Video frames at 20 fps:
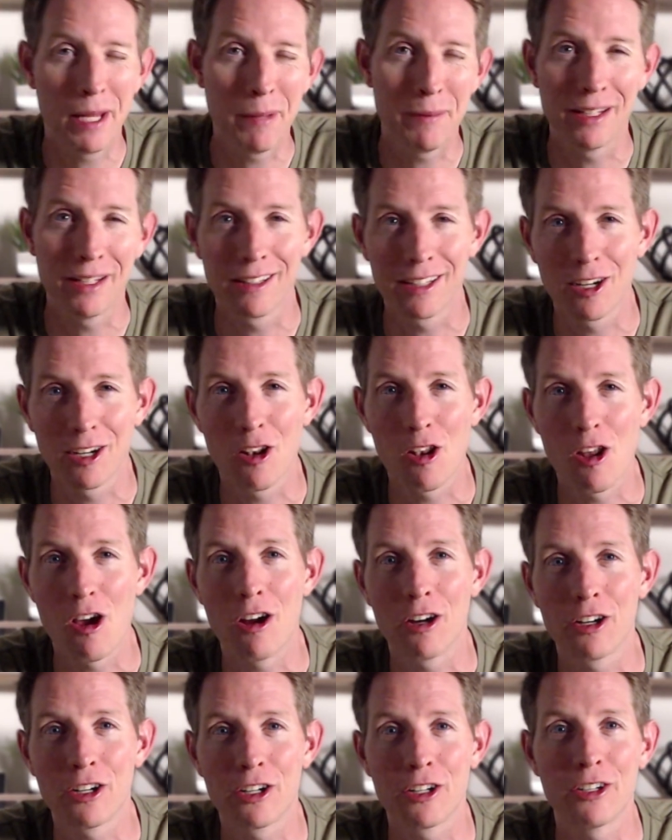maybe a little
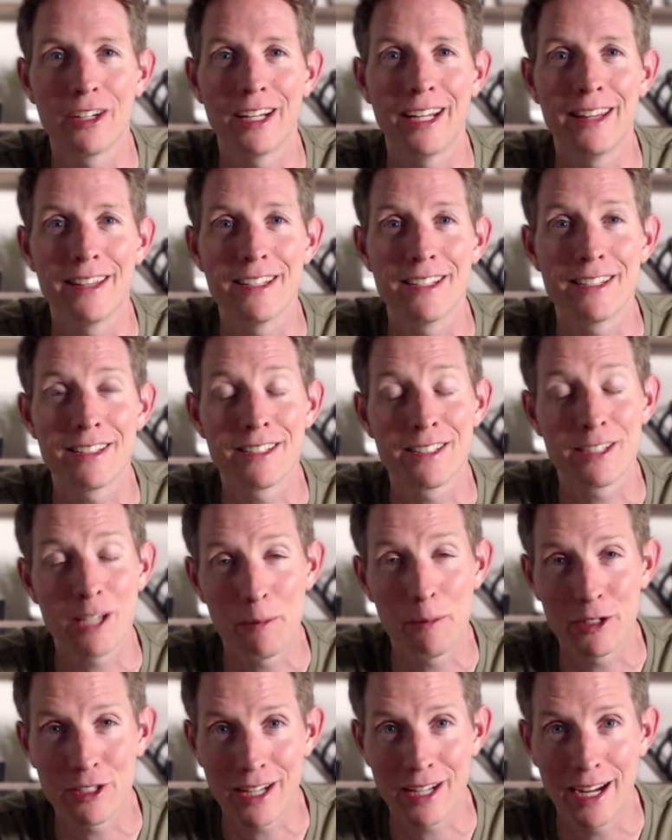longer in the
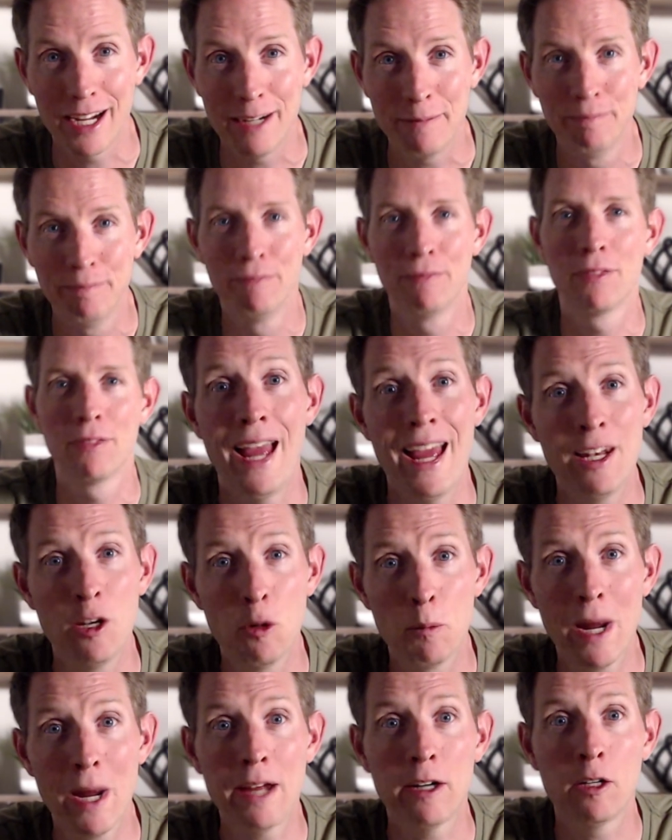summertime. And no
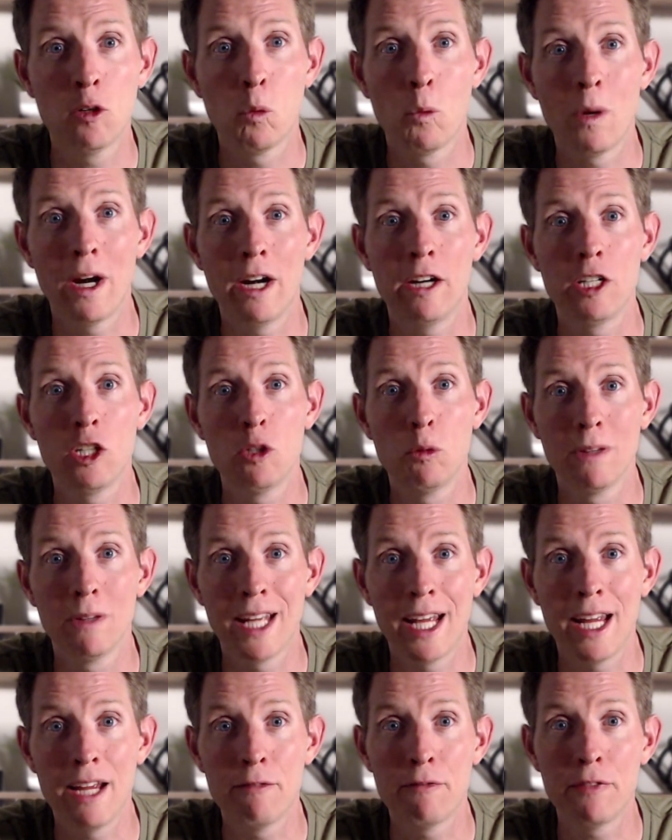matter where you
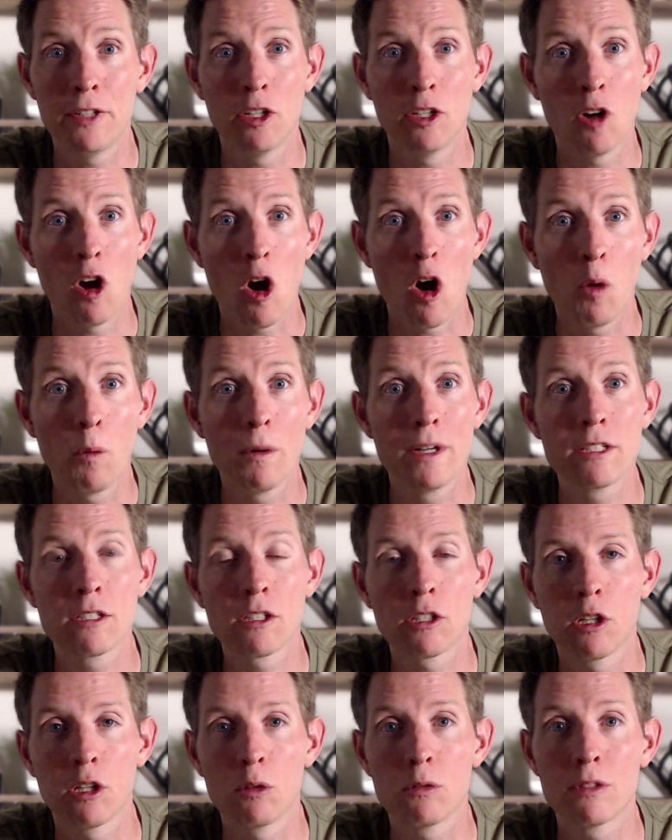live, you're always
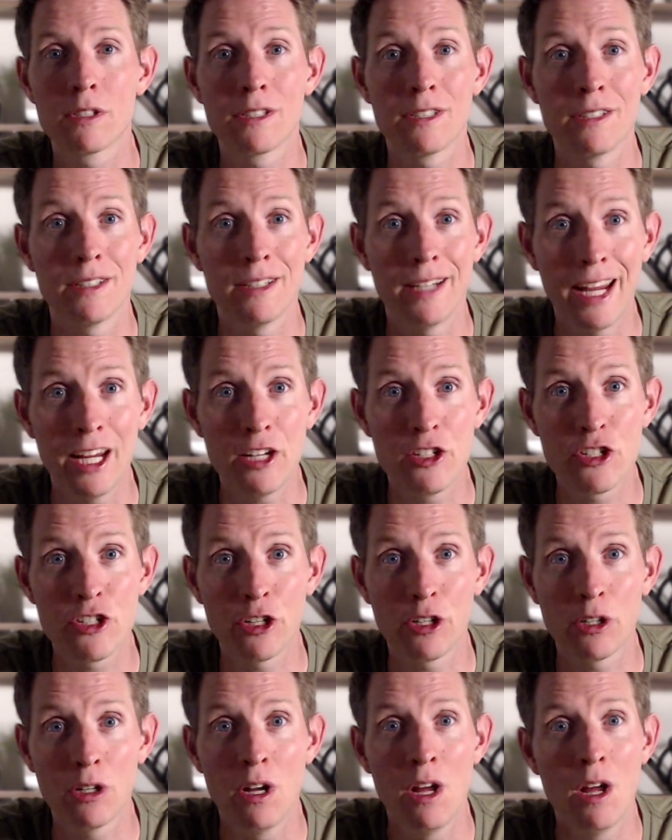close to
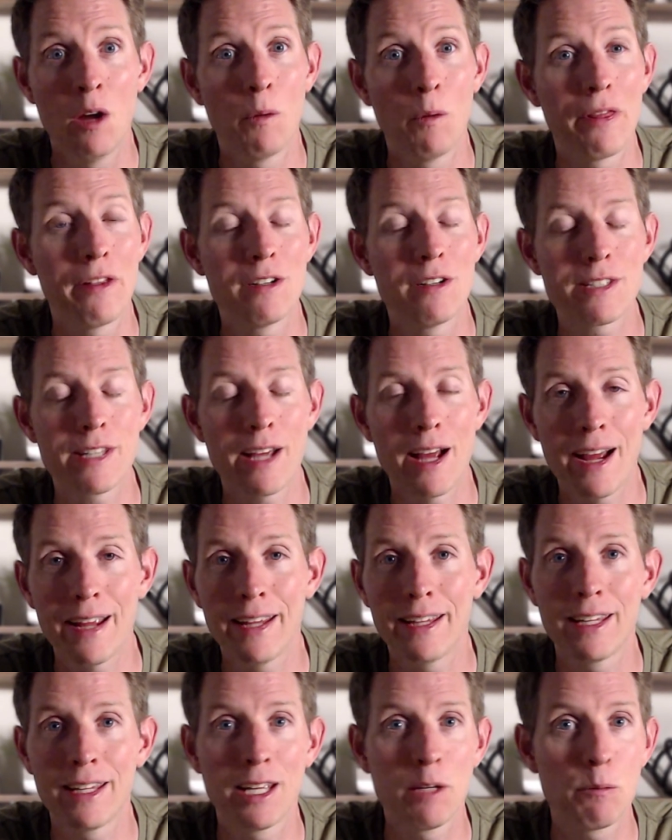nature. Whether it's
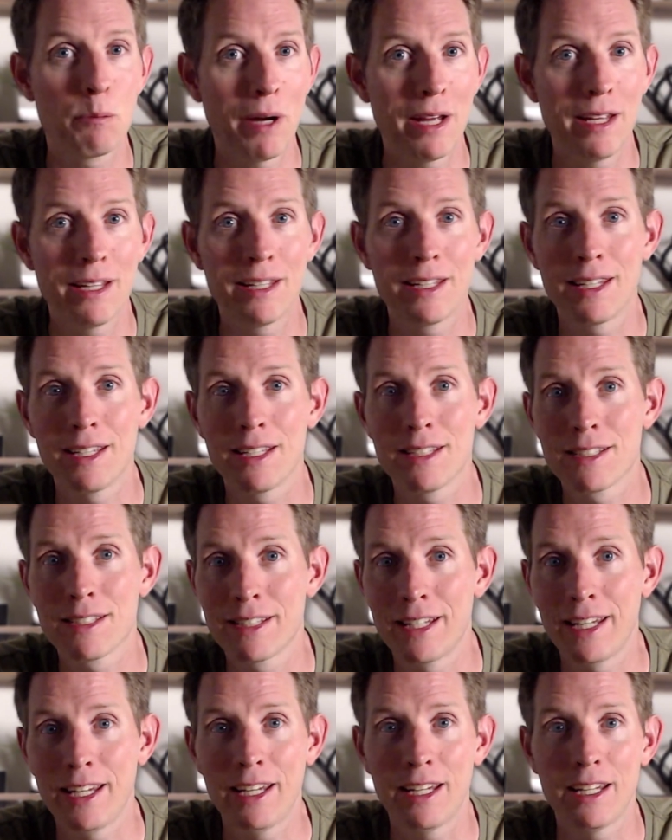hiking, biking,
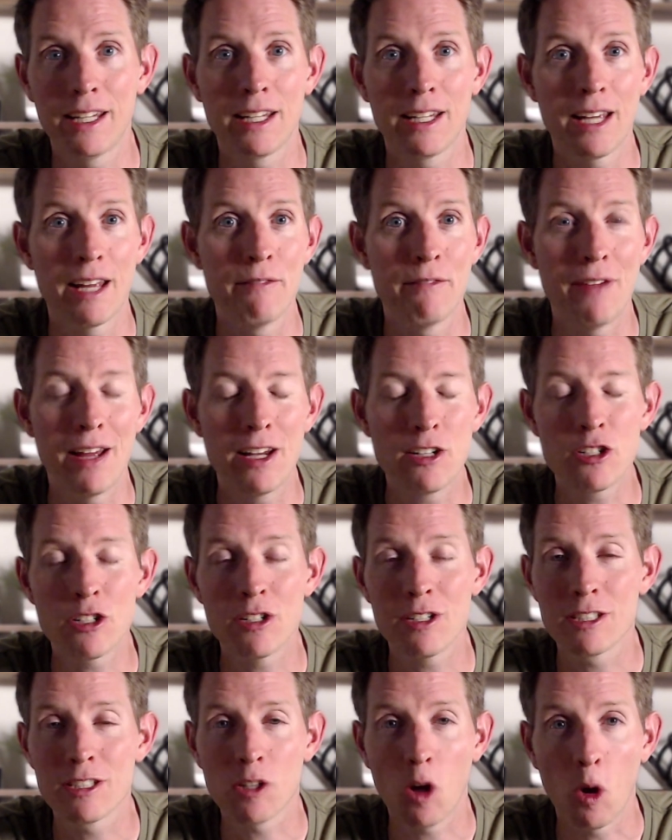skiing, adventure
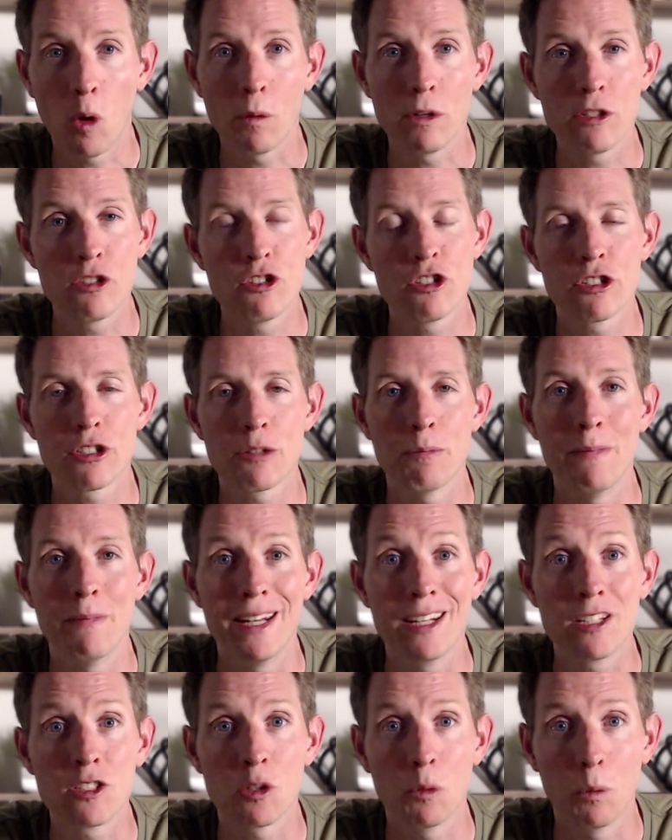is always just
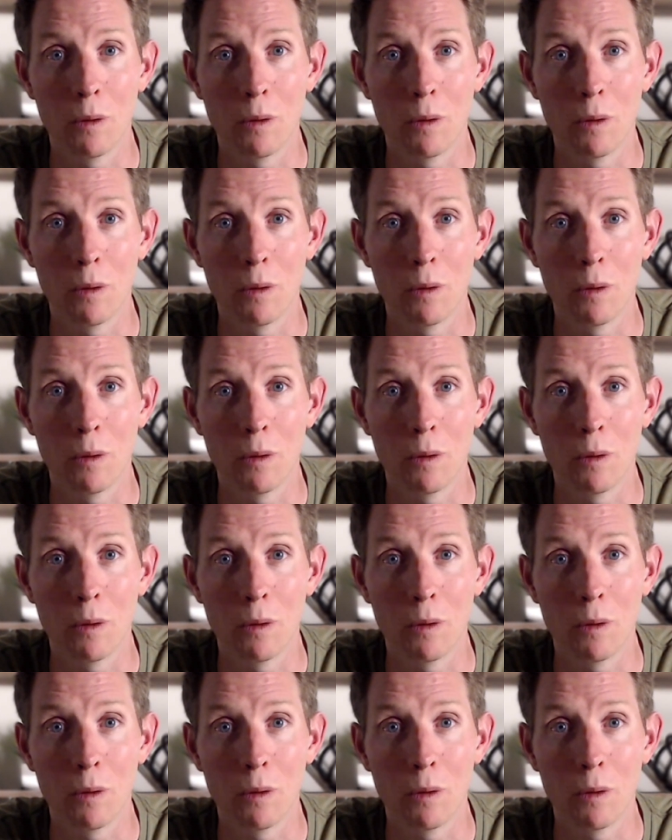minutes